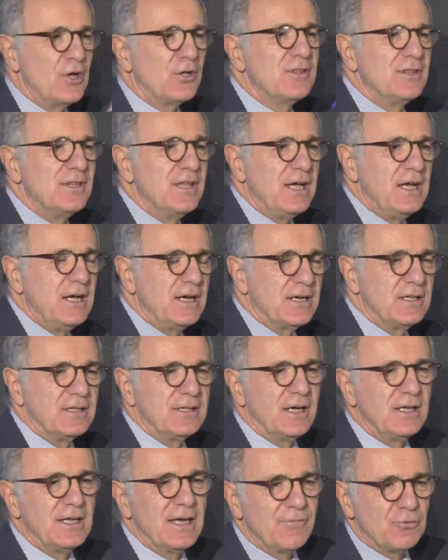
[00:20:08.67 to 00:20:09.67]
not there
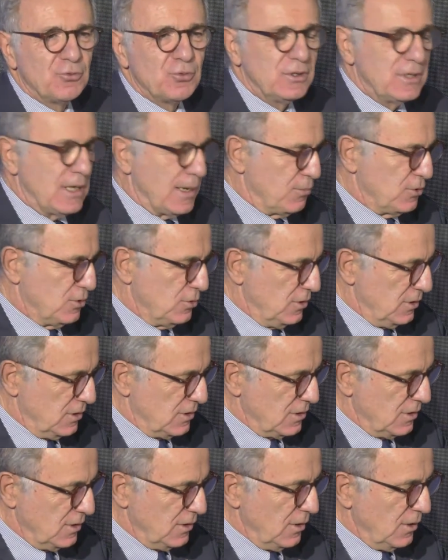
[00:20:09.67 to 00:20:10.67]
and I have to adapt to
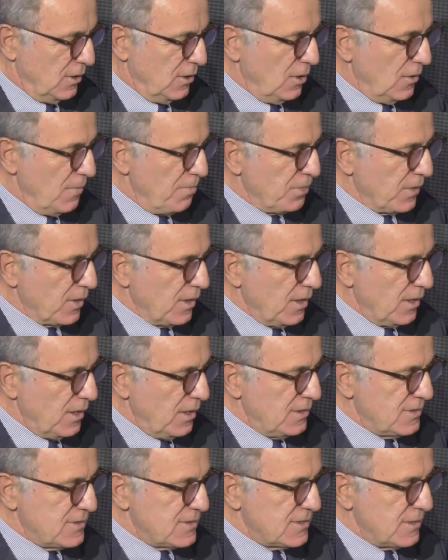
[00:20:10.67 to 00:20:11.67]
it.
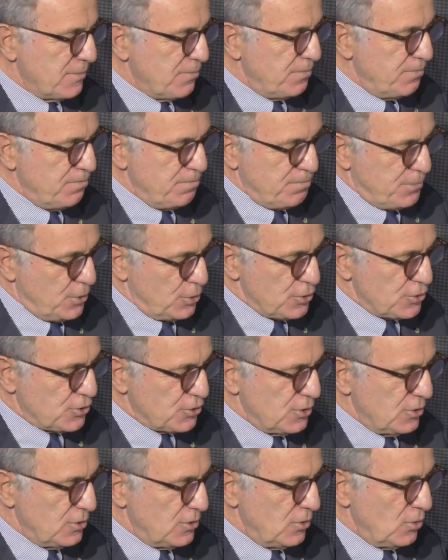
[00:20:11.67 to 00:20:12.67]
It's a
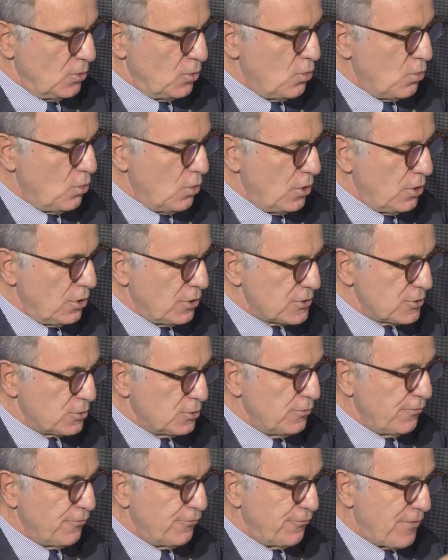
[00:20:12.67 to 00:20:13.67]
person who works
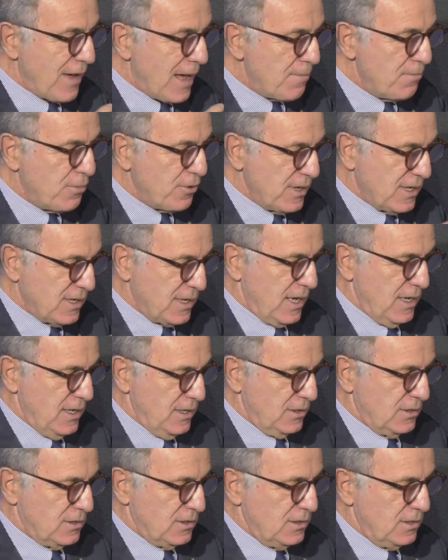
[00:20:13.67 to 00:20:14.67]
to
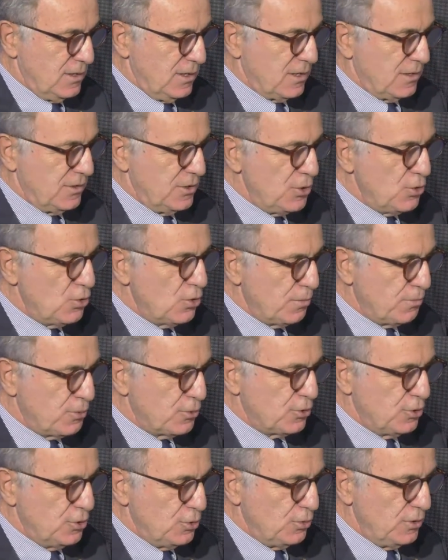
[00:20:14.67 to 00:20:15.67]
fabricate their new
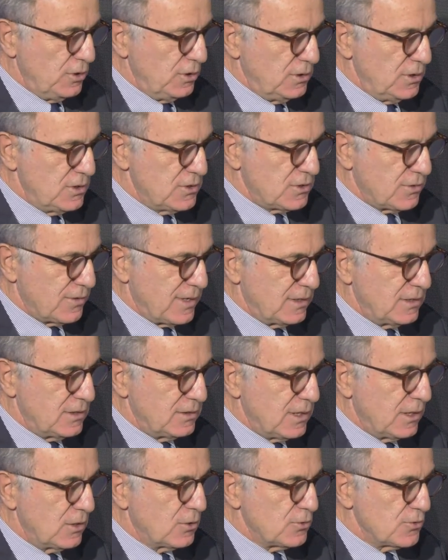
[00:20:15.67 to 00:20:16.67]
opportunities rather
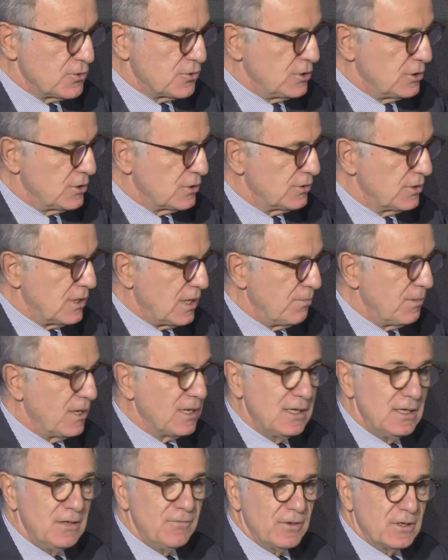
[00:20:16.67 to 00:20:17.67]
than consider them a
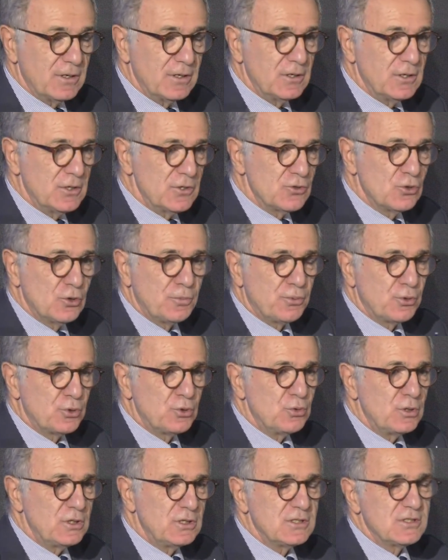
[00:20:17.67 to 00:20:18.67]
given. So
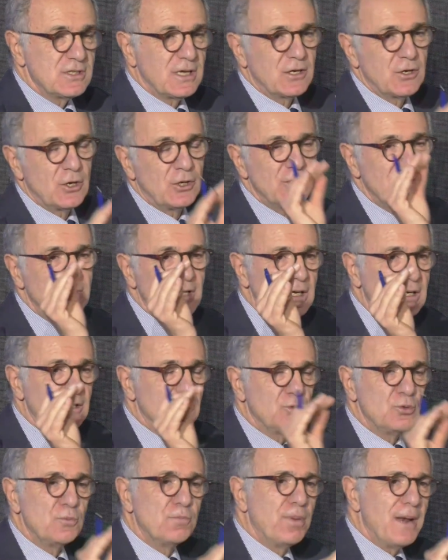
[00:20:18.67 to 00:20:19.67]
opportunities are not there
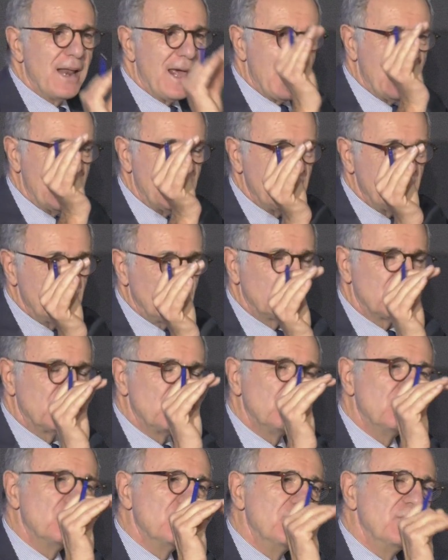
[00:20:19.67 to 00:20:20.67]
to plan or
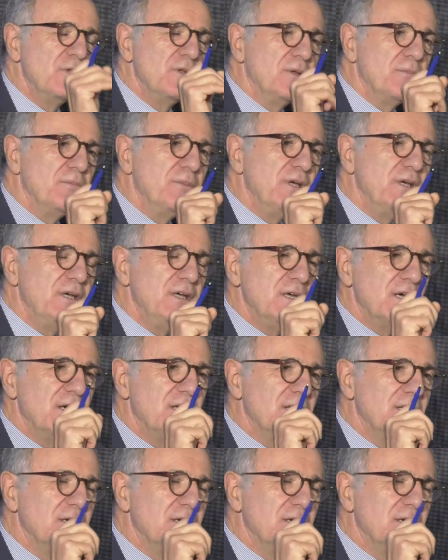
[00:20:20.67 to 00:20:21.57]
to be